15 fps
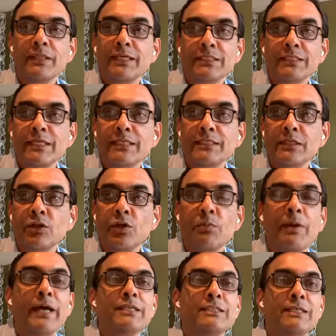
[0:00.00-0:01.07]
this is,
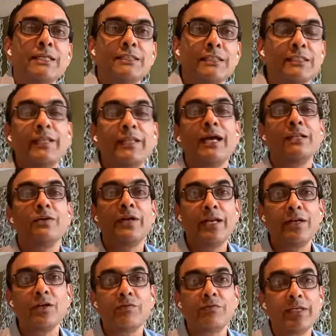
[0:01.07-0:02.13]
my sense is at the other
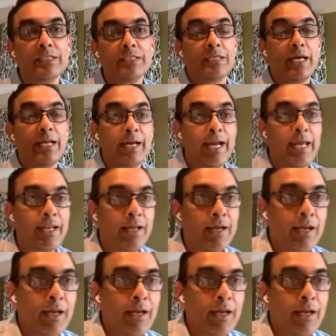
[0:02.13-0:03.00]
end of this. And again,